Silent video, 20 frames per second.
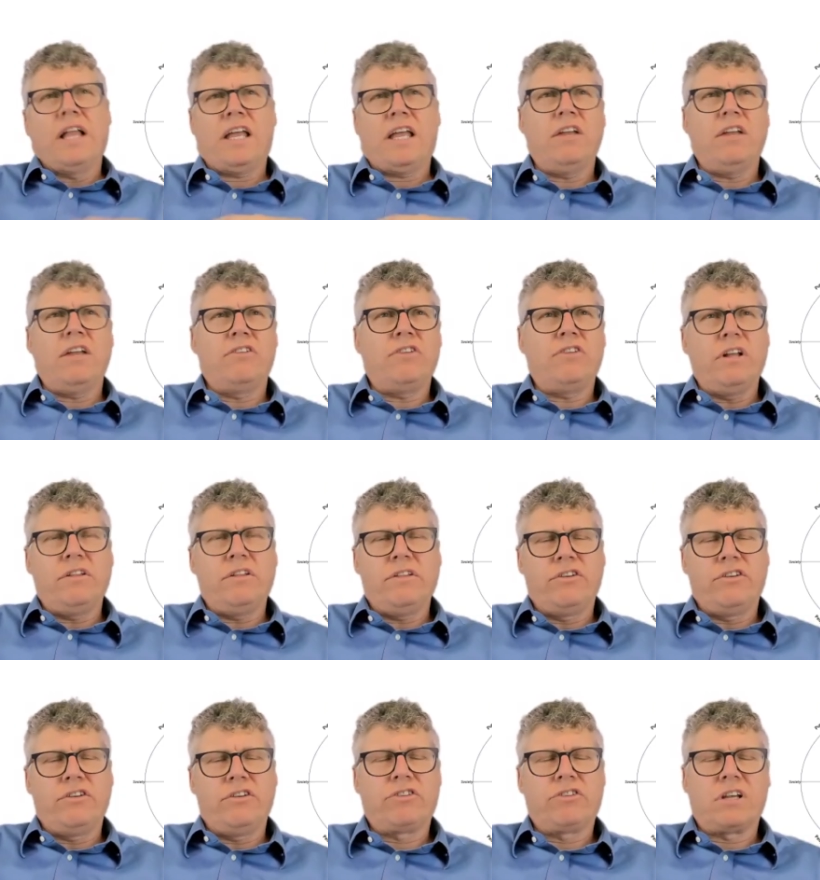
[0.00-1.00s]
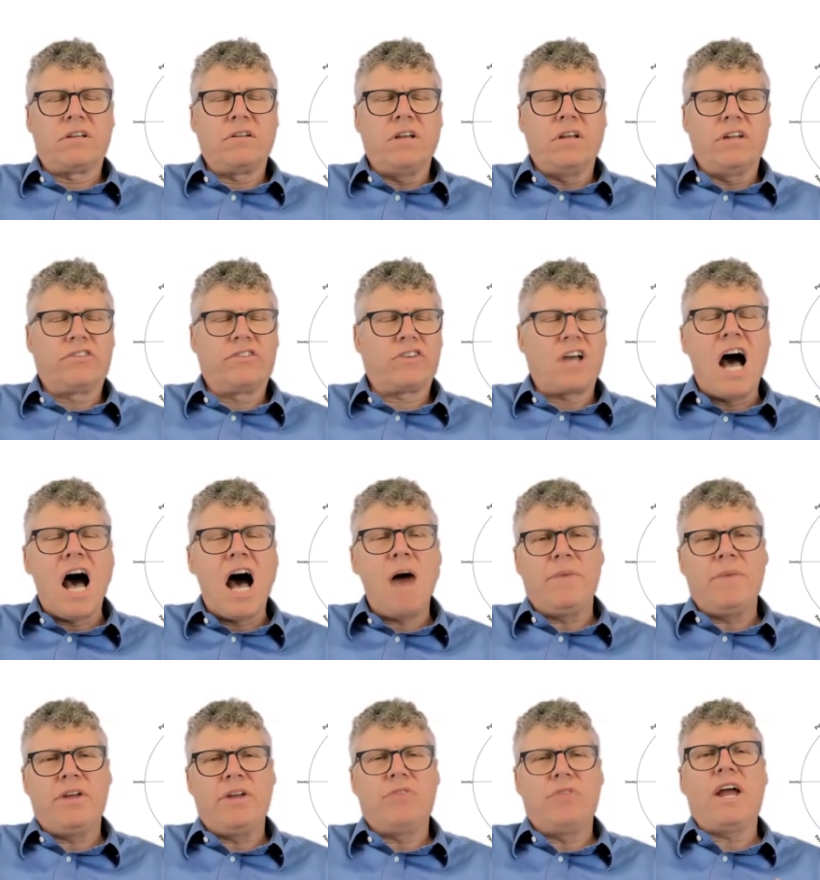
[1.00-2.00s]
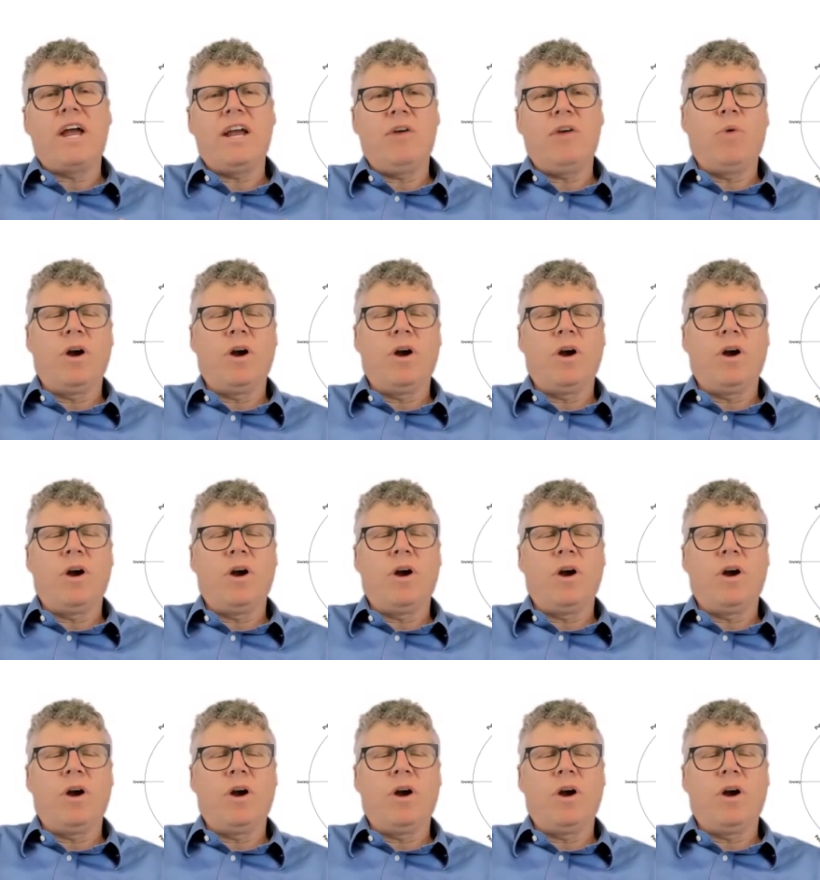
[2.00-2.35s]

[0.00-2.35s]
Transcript: like it's common, right,